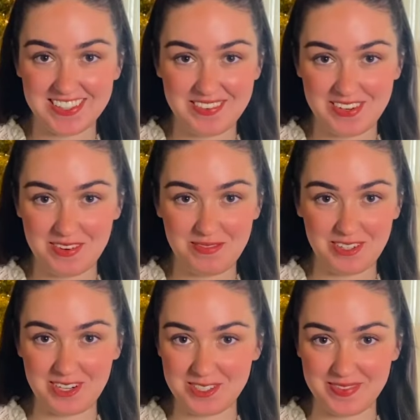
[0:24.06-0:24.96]
living room for
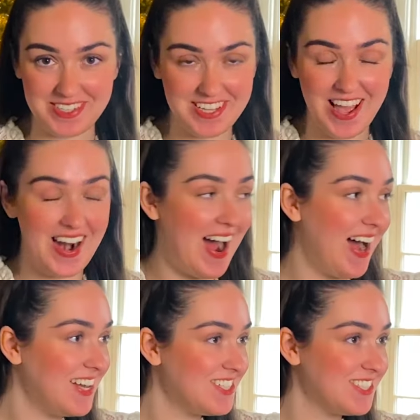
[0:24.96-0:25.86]
Christmas and
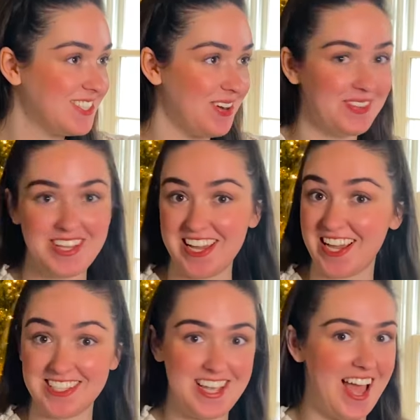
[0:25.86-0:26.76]
I just don't think it
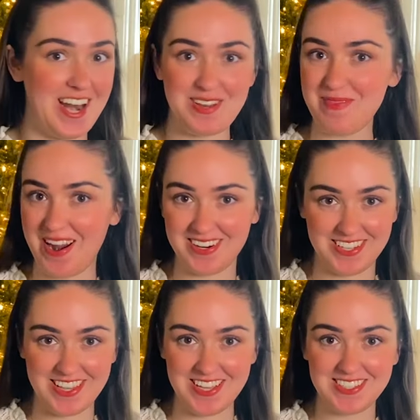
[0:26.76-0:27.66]
gets any better
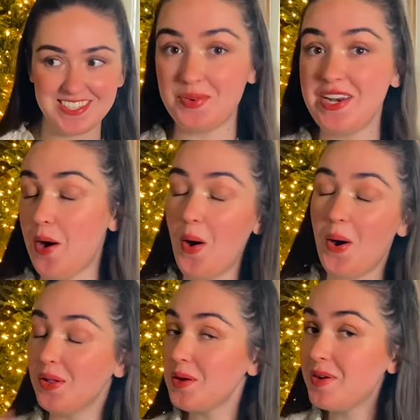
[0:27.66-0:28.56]
than this. Now
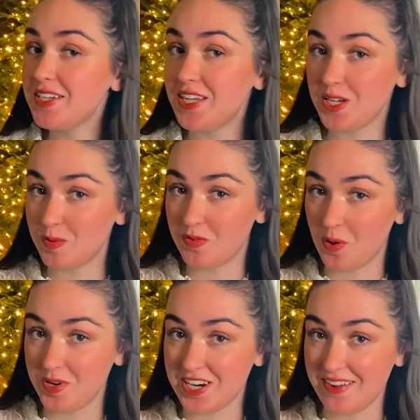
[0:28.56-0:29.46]
all I want to tell you before
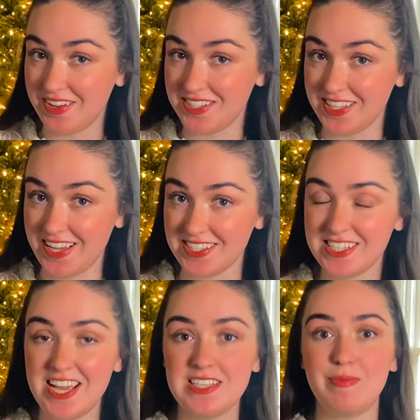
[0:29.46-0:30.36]
we dive into this
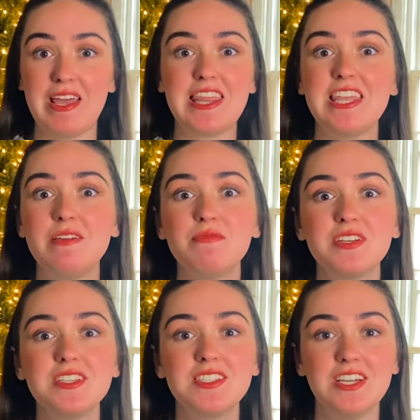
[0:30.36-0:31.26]
is my theme for
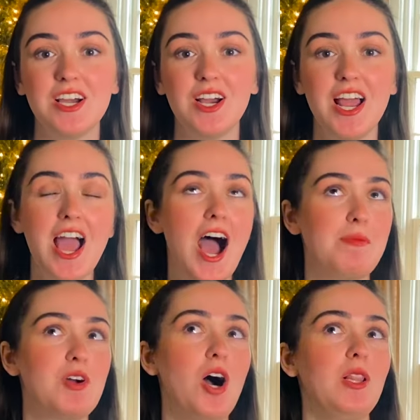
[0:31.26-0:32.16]
this year
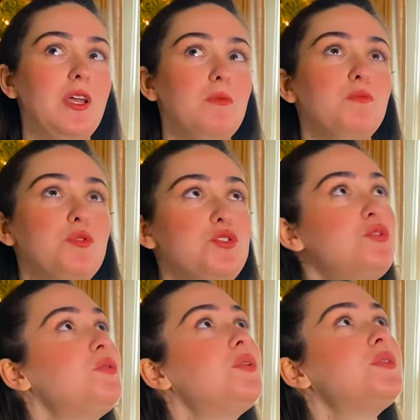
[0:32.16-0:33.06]
I'm calling
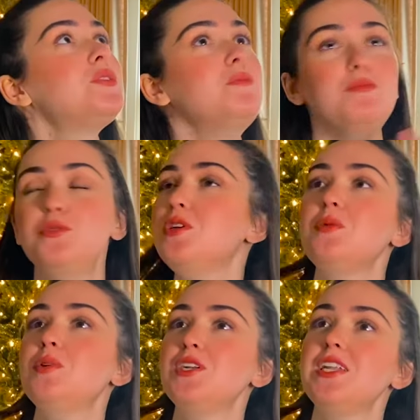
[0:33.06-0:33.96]
Bejeweled Moody
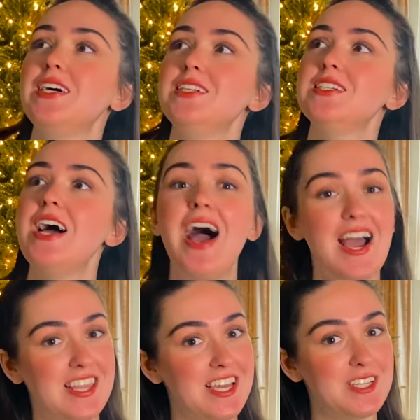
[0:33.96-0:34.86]
Woodland. I
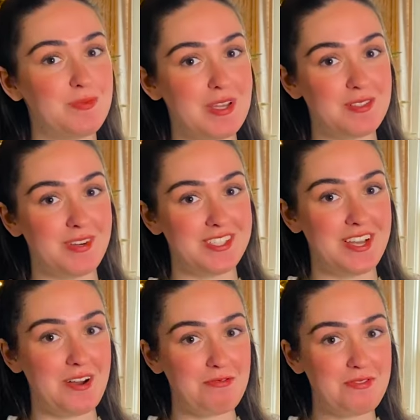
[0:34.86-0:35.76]
think it speaks for
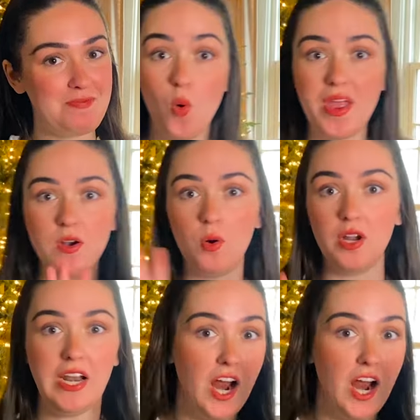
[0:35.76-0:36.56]
itself. Oh wait, hold on, I